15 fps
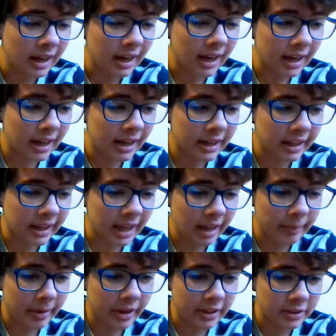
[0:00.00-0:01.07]
I kind of
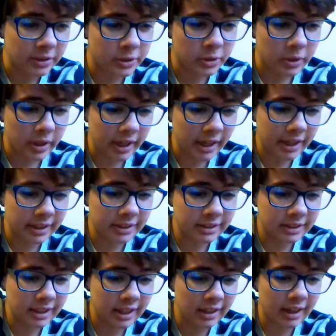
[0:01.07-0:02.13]
came out as
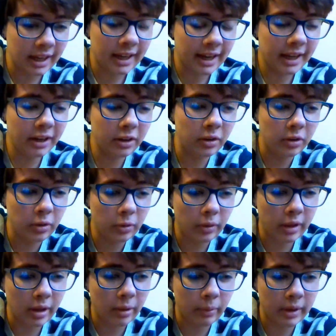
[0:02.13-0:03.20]
trans, and I kind of knew,
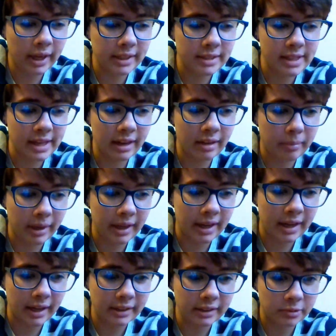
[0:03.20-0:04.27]
like, when I dated my
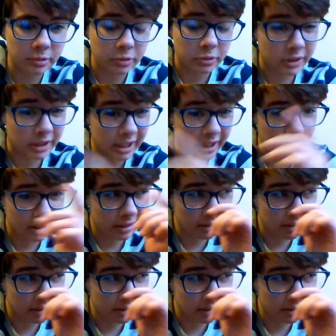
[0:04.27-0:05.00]
ex, which was like